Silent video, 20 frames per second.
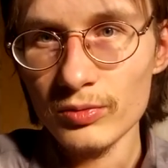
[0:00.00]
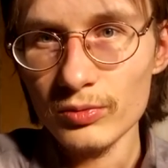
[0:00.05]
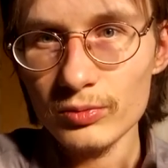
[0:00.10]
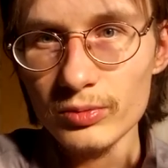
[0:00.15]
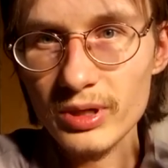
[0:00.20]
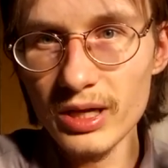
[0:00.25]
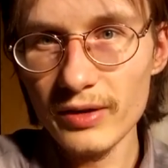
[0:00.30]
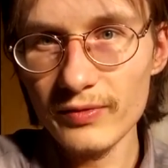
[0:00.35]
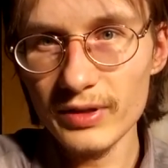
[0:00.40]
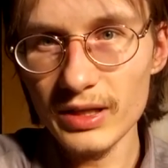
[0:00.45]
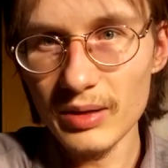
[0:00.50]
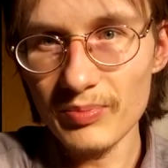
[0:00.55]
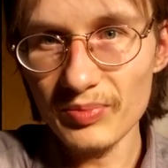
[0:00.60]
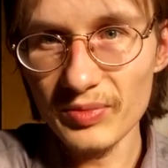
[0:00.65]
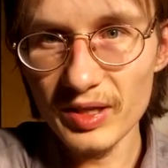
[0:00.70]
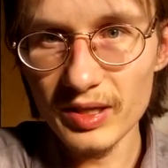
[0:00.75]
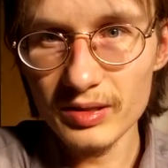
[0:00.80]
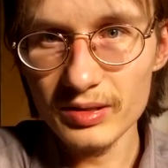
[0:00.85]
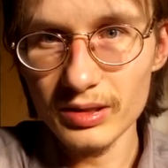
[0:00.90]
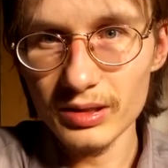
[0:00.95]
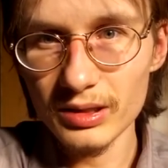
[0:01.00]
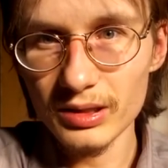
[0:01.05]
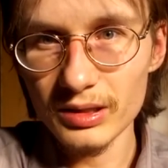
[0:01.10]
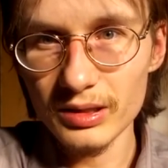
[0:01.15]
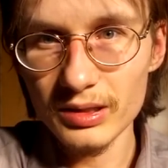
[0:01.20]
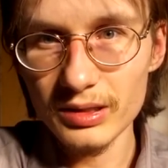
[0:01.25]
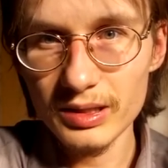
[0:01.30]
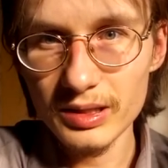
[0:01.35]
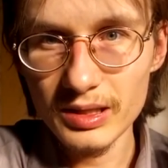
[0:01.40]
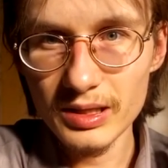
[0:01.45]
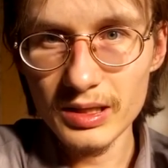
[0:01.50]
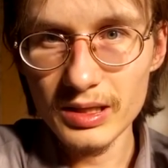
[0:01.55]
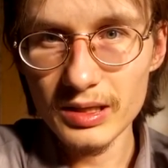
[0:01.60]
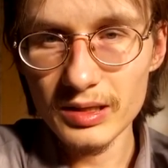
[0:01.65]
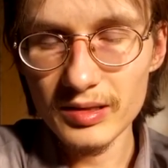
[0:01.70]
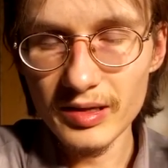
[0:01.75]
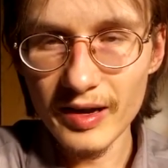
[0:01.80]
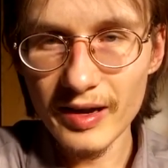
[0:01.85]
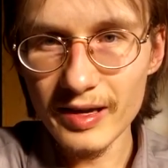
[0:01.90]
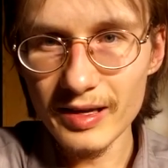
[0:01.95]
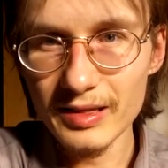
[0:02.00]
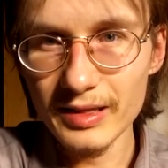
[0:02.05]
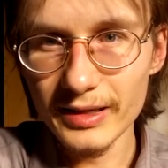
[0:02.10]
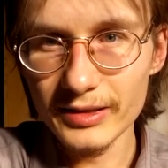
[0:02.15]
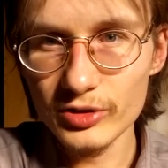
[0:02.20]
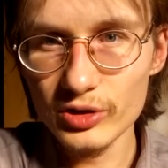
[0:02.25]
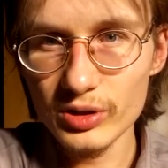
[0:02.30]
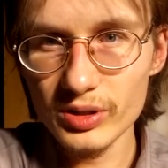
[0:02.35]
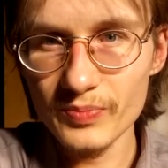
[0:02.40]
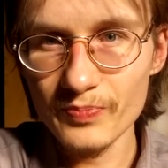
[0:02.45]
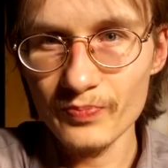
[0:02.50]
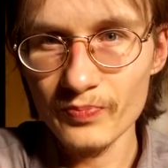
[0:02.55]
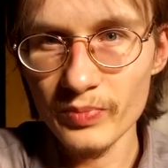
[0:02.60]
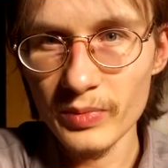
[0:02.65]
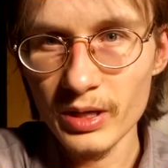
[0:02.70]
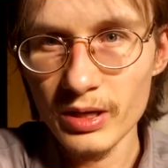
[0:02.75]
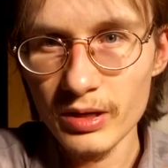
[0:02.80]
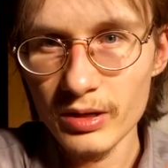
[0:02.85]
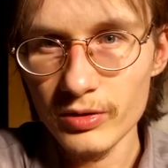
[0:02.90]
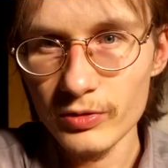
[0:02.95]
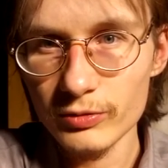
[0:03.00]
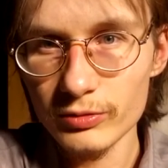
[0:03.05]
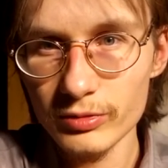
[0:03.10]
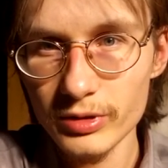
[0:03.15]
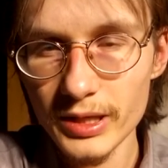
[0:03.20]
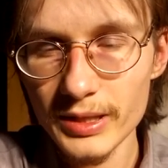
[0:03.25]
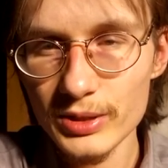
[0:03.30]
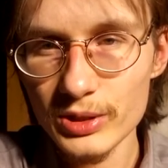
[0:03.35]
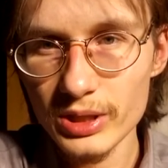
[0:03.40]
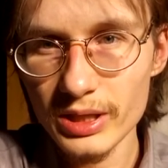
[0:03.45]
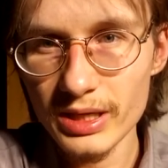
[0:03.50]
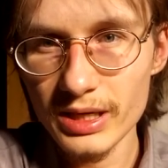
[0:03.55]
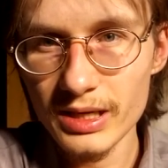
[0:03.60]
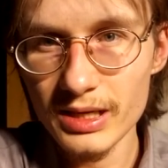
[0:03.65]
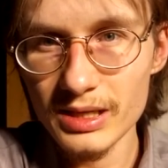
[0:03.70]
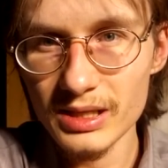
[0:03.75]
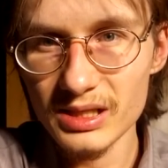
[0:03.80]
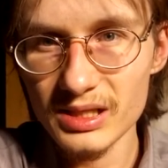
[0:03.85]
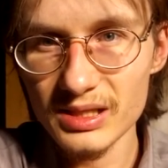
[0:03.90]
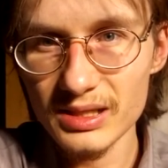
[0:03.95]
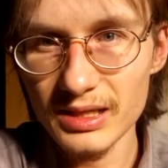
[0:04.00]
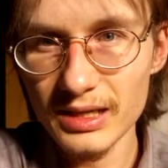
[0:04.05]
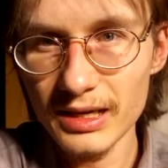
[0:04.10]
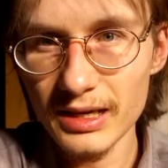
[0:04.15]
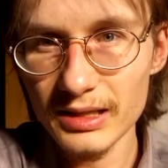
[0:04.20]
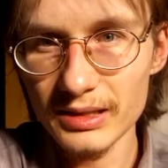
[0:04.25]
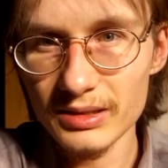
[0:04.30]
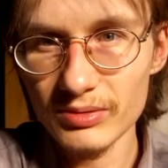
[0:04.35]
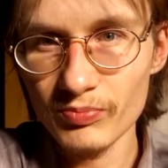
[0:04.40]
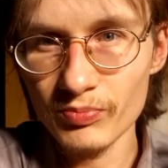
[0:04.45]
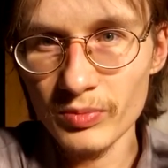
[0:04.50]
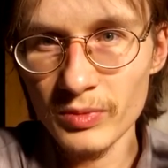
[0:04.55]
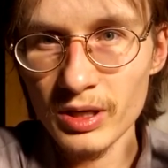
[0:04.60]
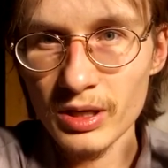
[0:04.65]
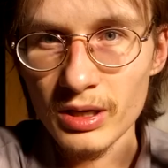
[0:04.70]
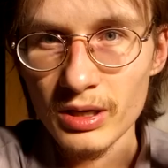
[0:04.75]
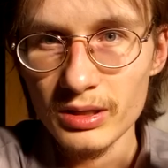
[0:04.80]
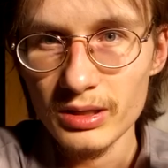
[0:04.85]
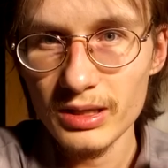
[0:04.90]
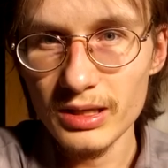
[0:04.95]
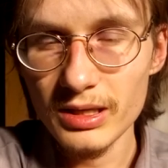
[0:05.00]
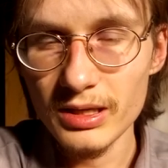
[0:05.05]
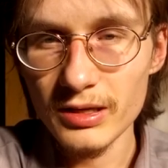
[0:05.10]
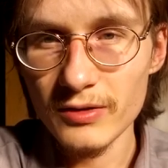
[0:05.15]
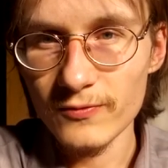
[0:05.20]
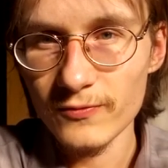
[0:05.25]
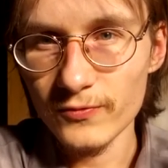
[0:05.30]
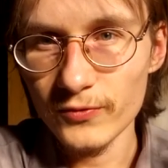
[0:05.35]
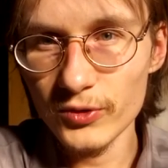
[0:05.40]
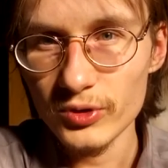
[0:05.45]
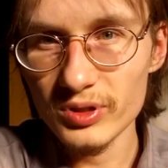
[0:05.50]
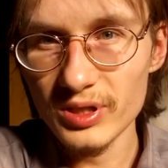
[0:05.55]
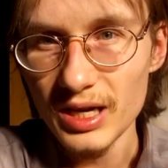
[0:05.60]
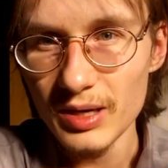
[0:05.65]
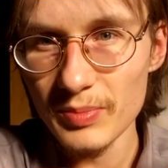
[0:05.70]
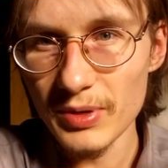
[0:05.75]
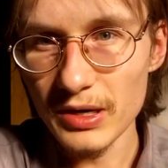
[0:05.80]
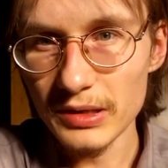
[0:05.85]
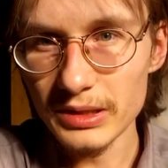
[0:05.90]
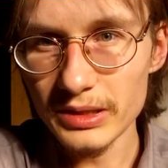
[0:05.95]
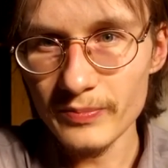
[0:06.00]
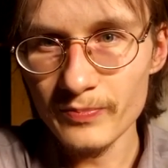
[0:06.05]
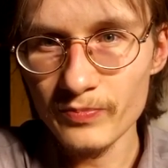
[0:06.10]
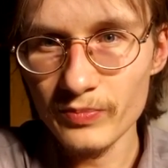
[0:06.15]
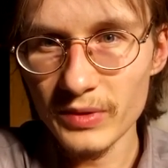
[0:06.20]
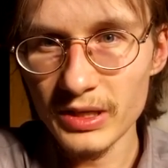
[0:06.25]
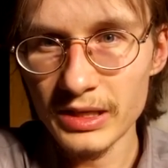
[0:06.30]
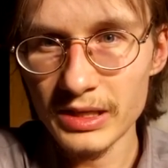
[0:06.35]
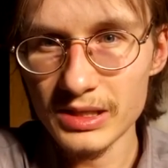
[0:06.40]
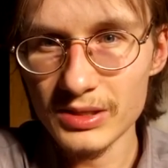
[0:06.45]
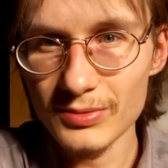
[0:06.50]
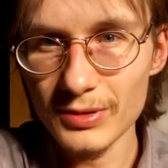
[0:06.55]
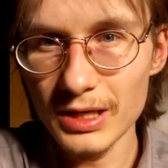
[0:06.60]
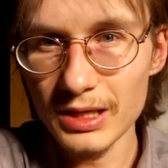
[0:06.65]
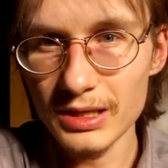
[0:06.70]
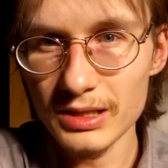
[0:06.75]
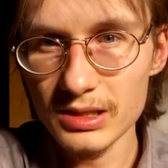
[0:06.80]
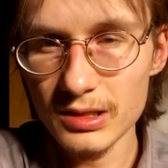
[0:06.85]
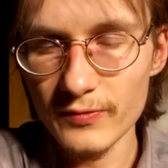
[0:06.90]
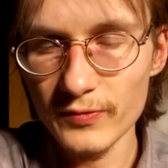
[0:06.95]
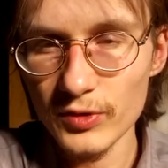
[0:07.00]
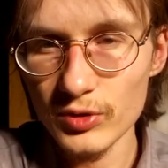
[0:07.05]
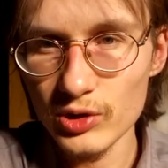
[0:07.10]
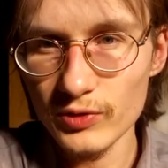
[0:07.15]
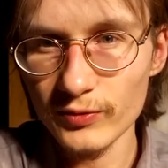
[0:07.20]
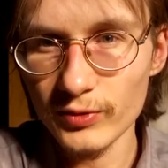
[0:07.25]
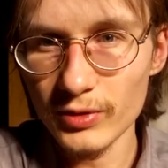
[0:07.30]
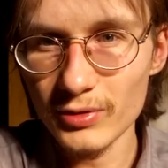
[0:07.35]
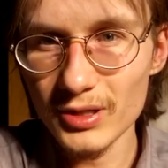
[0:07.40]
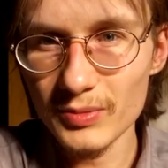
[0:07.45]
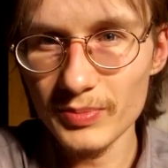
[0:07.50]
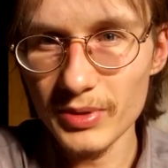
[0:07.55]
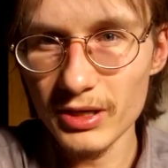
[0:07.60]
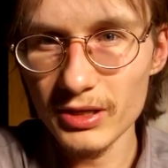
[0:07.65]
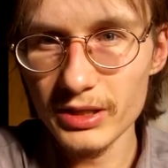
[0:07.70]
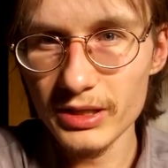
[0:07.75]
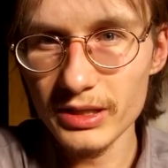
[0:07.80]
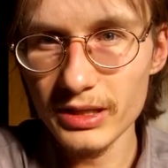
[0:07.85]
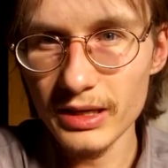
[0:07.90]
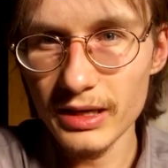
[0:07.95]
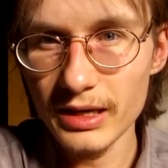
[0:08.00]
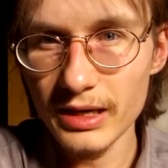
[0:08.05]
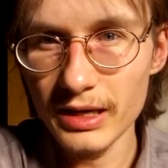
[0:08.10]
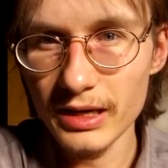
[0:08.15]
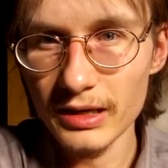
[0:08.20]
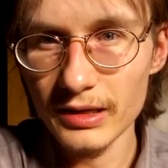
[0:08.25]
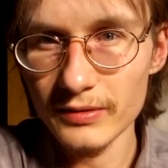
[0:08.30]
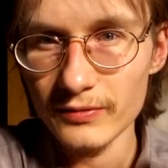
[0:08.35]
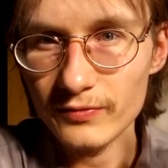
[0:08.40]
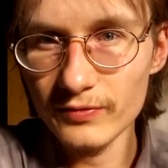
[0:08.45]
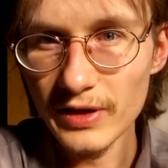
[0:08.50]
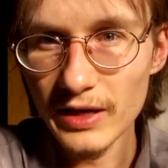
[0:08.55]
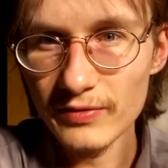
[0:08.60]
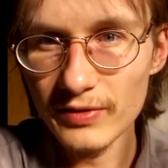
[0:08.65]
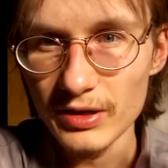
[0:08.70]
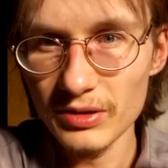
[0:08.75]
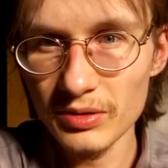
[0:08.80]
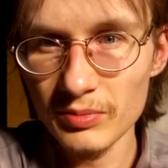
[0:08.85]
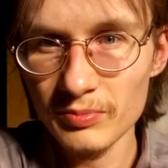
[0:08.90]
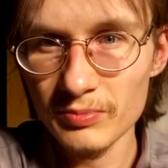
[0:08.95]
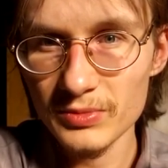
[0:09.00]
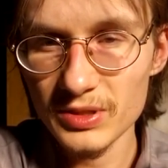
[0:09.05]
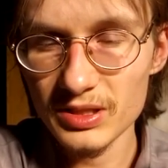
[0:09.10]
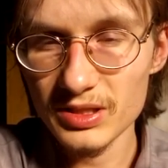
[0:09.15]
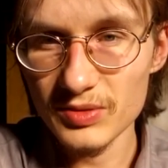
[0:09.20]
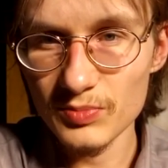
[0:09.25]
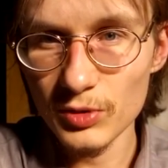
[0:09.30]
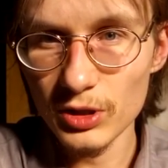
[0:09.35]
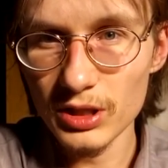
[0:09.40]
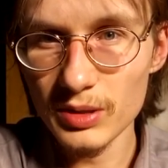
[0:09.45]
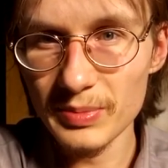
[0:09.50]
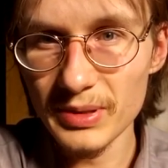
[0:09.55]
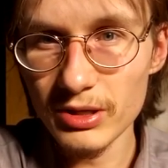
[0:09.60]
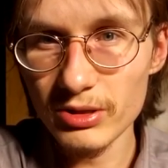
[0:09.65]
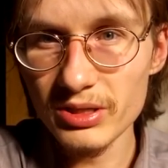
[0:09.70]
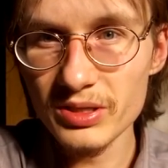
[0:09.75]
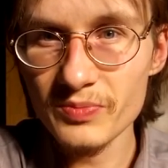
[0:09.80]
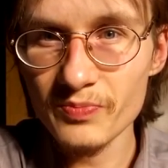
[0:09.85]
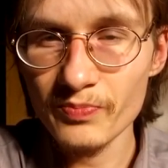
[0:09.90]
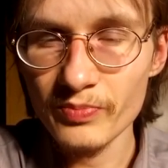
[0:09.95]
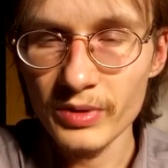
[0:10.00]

We have an update on the Thai elections, which is that the Free Thai Party, as well as the Future Forward Party and five other smaller parties,